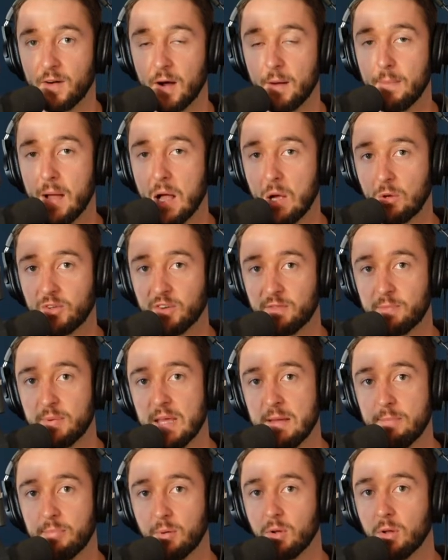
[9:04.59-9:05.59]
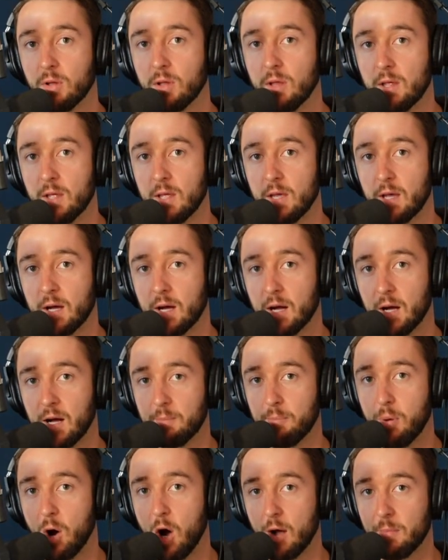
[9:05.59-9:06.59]
amount of people,
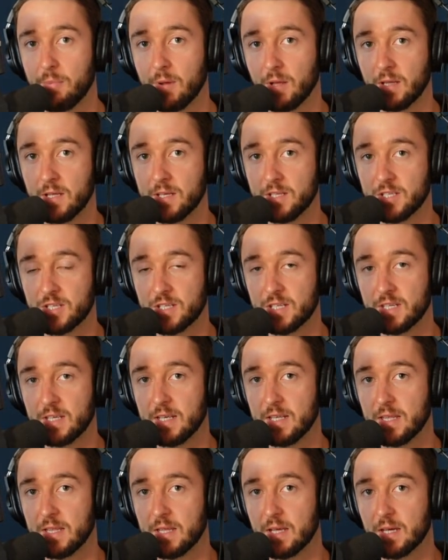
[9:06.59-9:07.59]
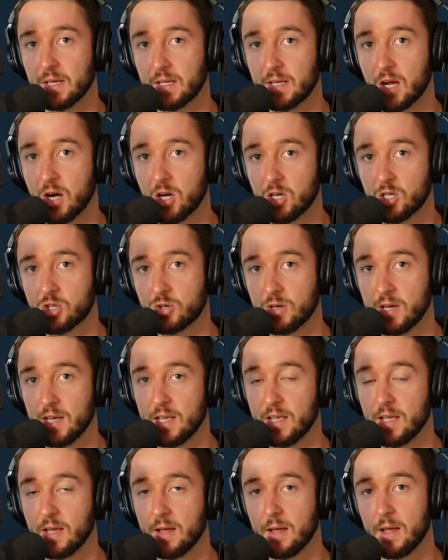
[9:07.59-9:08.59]
populace in the
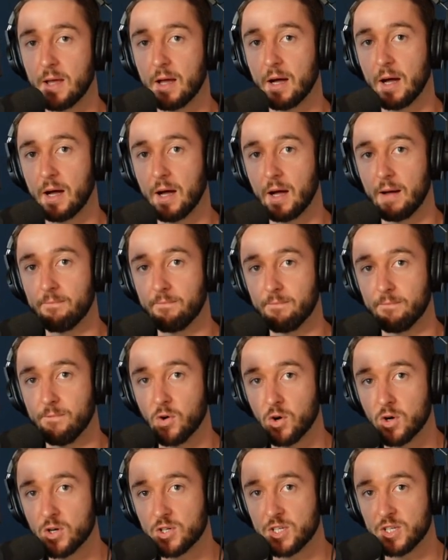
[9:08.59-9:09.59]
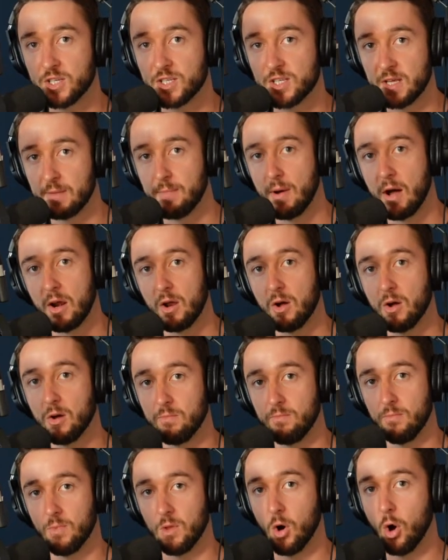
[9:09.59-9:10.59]
country versus the amount of
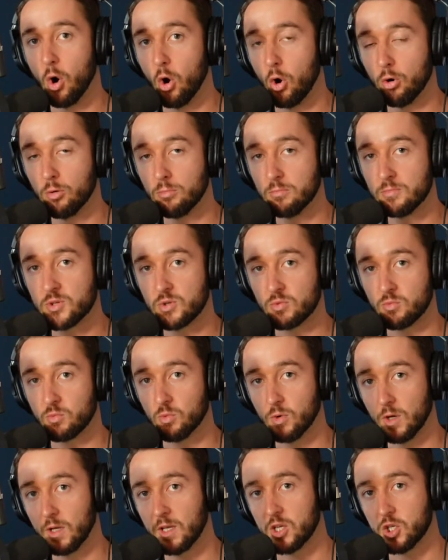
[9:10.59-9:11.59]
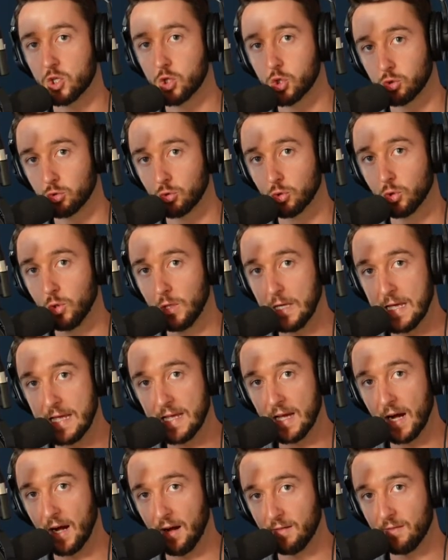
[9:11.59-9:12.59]
homes really
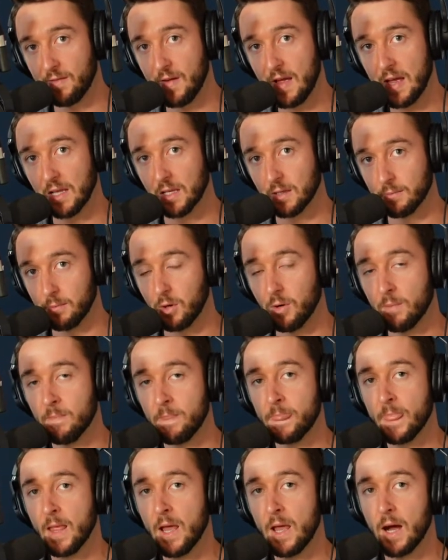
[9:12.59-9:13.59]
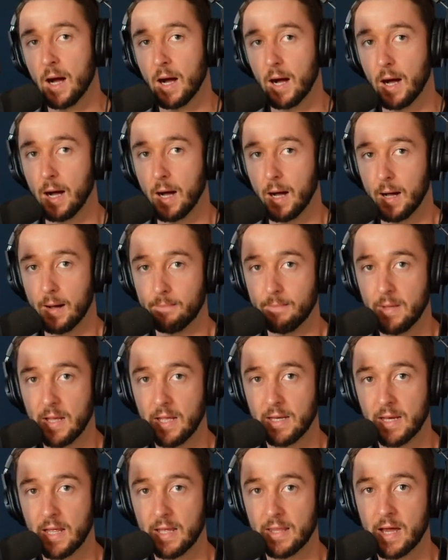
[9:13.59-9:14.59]
truly available.
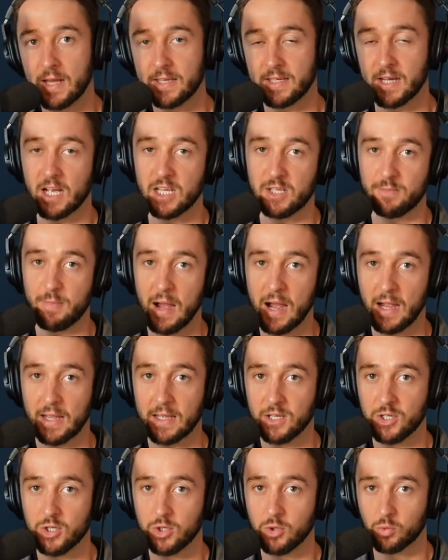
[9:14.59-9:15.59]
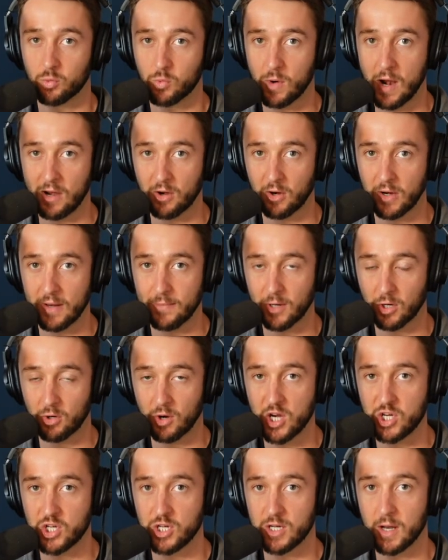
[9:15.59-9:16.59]
And that ties back into record
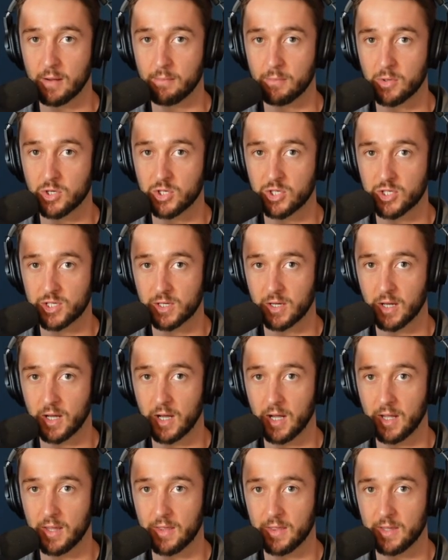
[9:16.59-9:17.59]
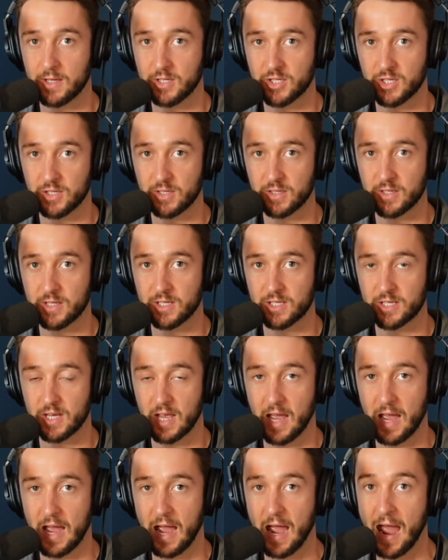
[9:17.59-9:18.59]
immigration numbers this
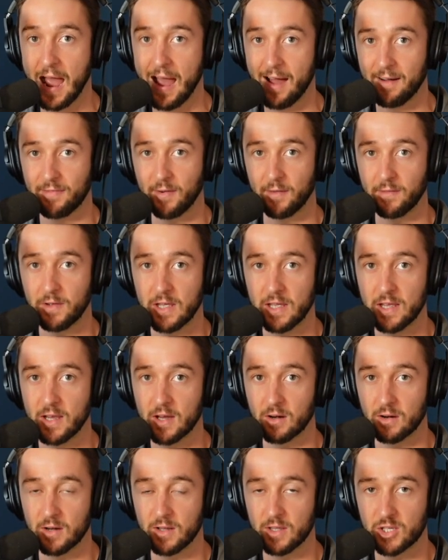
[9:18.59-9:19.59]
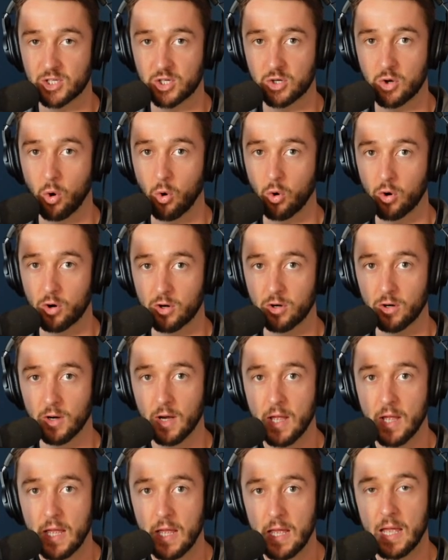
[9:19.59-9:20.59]
half of a year and this quarter,
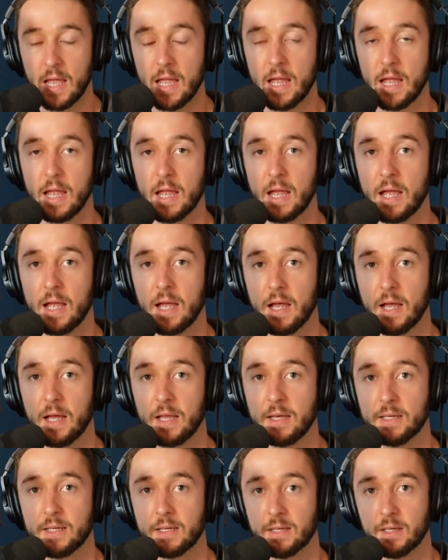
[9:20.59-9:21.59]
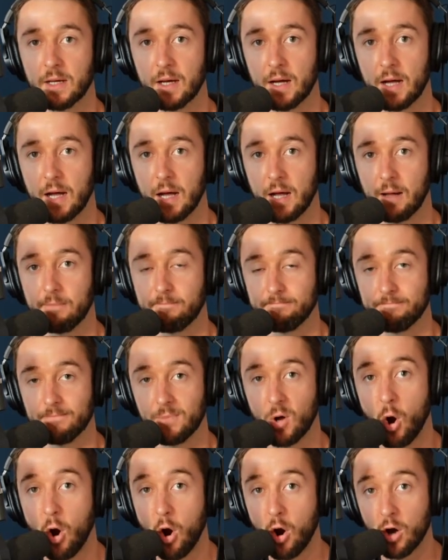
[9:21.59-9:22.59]
and
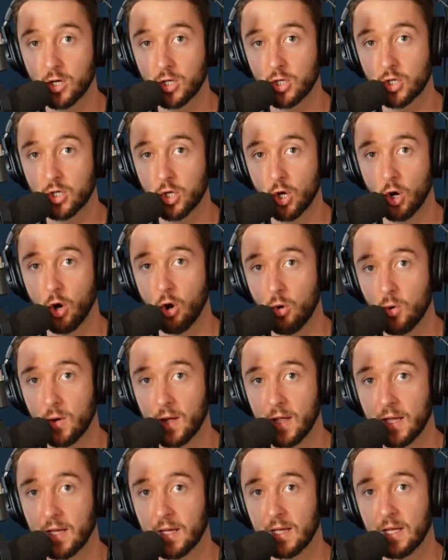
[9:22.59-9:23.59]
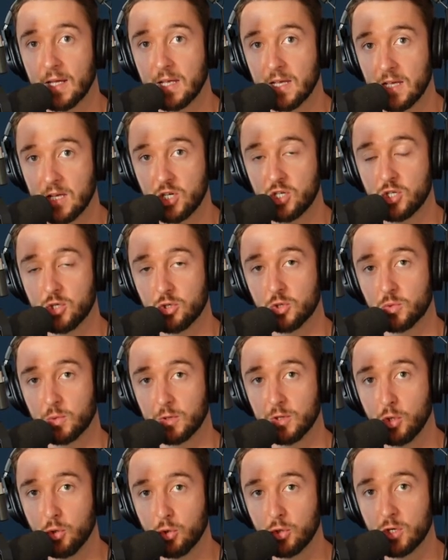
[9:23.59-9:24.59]
ongoing issues
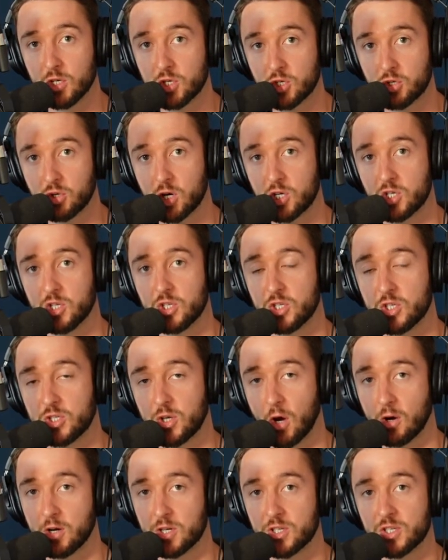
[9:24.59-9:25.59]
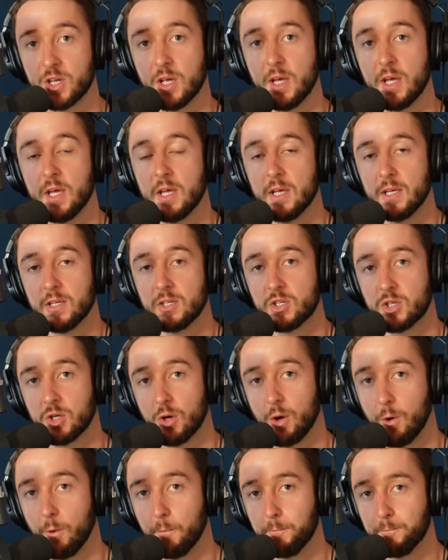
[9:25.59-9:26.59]
with new construction starts.
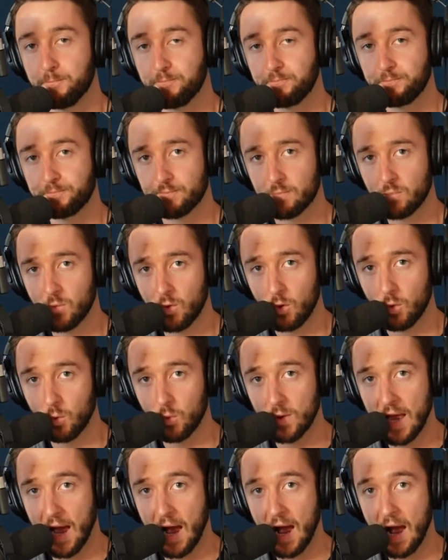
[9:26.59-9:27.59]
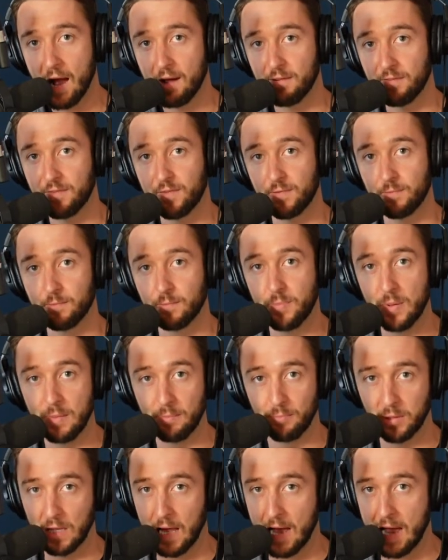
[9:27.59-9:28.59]
So we have been
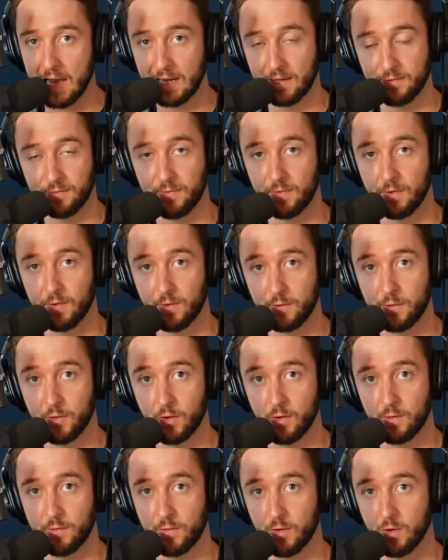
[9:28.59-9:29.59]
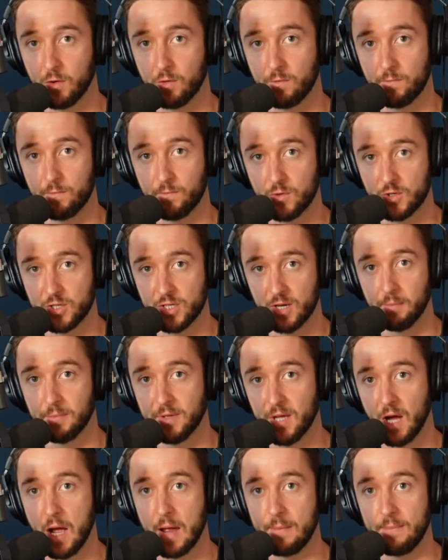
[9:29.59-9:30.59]
plagued for some
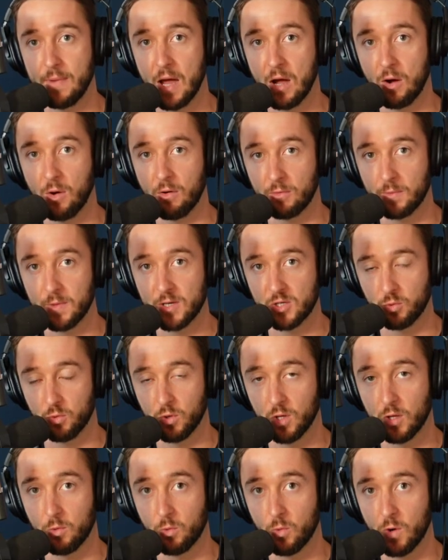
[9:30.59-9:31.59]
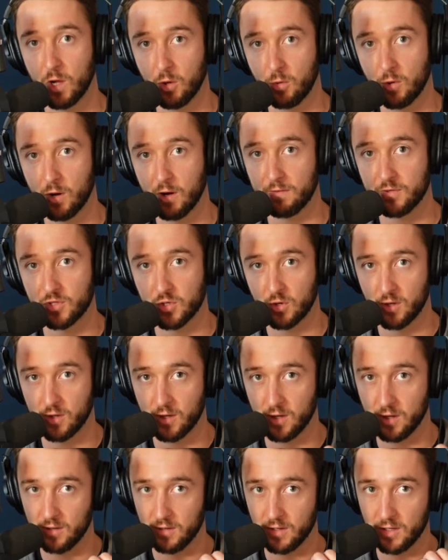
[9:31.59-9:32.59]
time now. Everybody's well aware of sort of